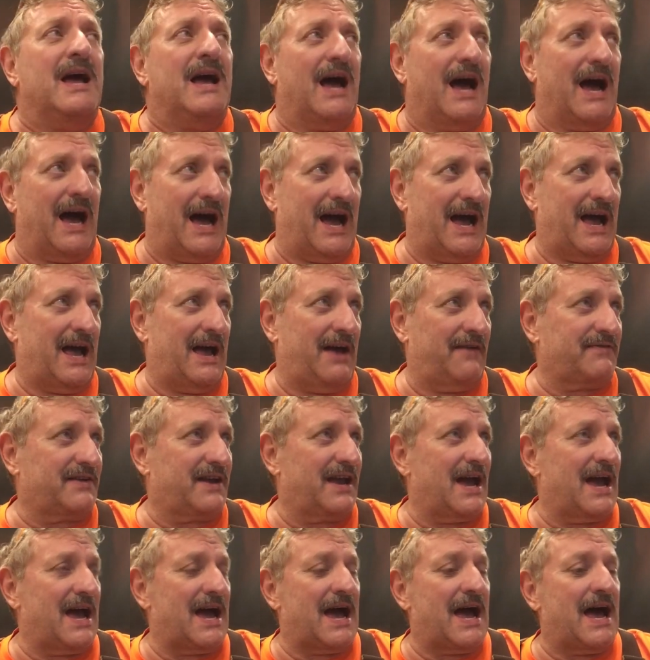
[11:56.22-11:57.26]
I've
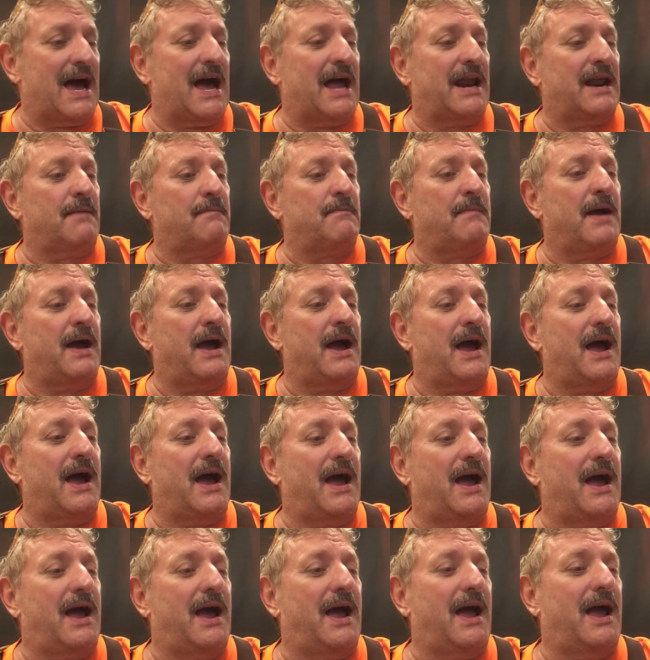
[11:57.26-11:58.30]
got a
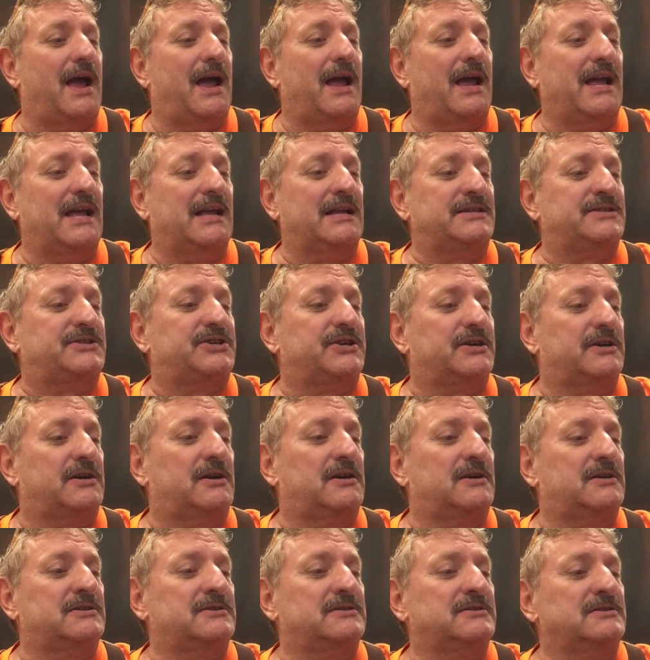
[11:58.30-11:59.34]

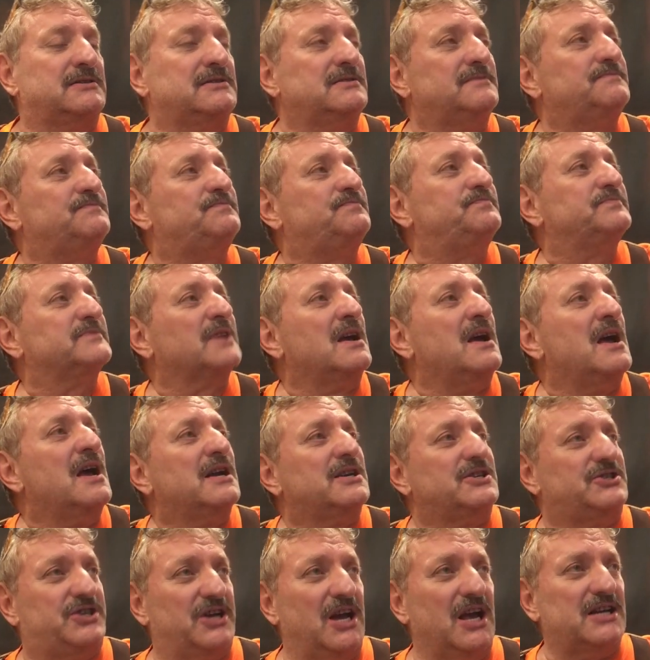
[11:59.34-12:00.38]
mansion
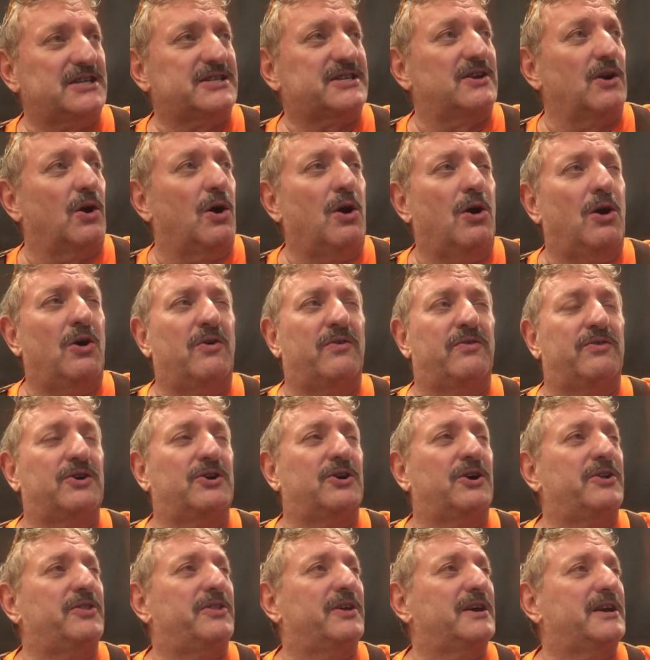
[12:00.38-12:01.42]
just
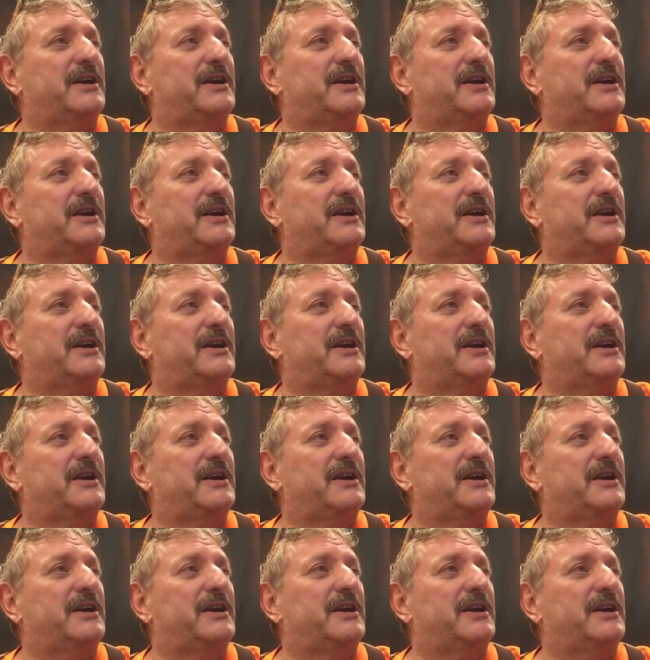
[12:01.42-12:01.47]
over the